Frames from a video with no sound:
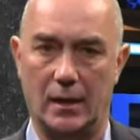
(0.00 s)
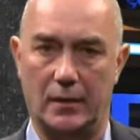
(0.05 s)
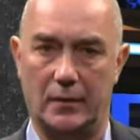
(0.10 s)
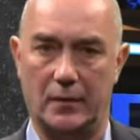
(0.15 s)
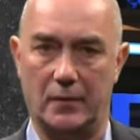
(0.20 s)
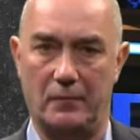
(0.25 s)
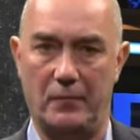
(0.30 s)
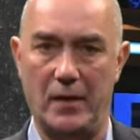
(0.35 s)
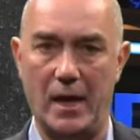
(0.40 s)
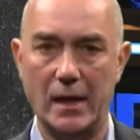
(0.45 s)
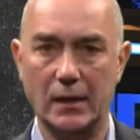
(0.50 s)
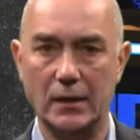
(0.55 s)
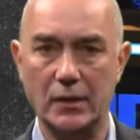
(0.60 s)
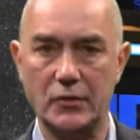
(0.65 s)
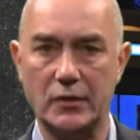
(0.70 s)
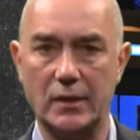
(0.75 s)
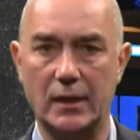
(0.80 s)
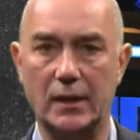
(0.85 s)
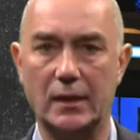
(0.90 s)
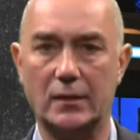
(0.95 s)
The
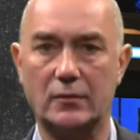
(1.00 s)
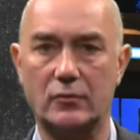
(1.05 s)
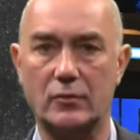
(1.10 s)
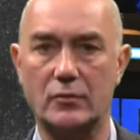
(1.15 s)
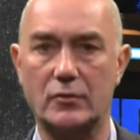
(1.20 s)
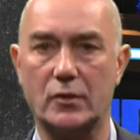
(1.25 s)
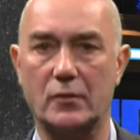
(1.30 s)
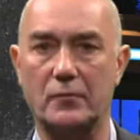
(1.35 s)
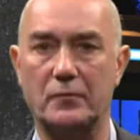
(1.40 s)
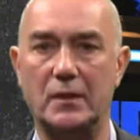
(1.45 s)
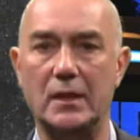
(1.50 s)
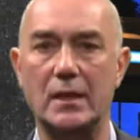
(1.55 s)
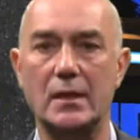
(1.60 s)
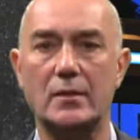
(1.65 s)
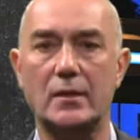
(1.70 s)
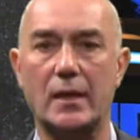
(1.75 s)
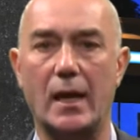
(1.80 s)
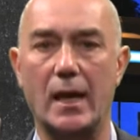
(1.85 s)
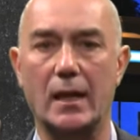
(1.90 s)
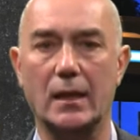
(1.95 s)
valence electrons of
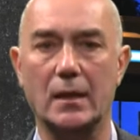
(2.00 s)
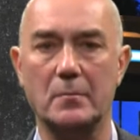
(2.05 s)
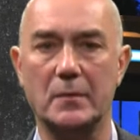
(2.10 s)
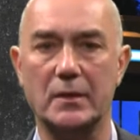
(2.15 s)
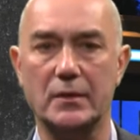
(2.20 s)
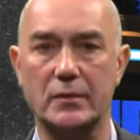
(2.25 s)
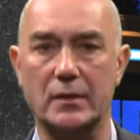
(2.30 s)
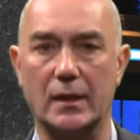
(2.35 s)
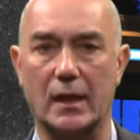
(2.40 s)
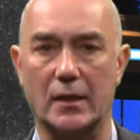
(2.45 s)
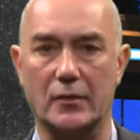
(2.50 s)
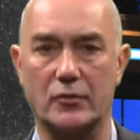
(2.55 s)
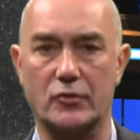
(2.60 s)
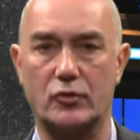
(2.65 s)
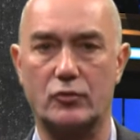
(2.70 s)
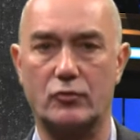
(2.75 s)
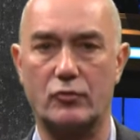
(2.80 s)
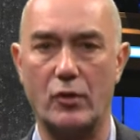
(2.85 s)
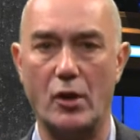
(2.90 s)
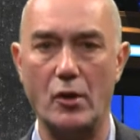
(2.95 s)
these elements are
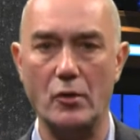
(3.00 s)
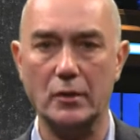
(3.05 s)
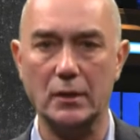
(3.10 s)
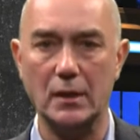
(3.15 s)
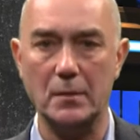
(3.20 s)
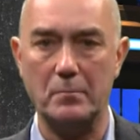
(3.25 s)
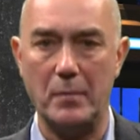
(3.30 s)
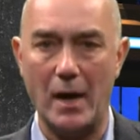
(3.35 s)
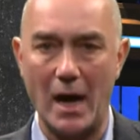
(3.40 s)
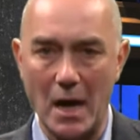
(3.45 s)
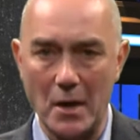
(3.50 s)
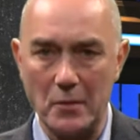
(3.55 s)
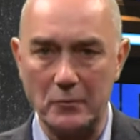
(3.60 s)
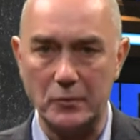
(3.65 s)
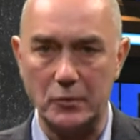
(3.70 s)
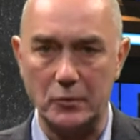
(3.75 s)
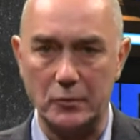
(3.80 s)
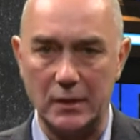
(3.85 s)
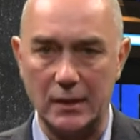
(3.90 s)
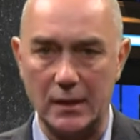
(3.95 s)
strongly
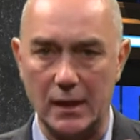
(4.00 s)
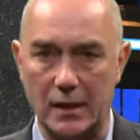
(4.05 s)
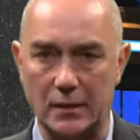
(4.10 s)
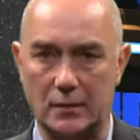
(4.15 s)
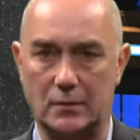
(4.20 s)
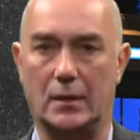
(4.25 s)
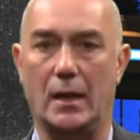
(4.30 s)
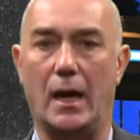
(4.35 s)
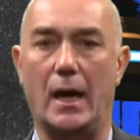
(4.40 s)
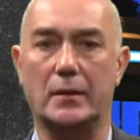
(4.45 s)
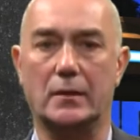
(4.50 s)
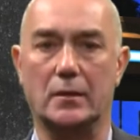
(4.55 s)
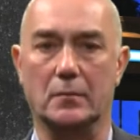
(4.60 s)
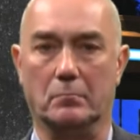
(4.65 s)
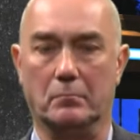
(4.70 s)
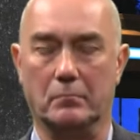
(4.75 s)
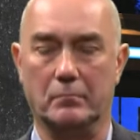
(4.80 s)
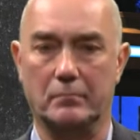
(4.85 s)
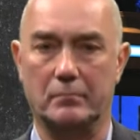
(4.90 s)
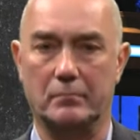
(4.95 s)
bound to the atom.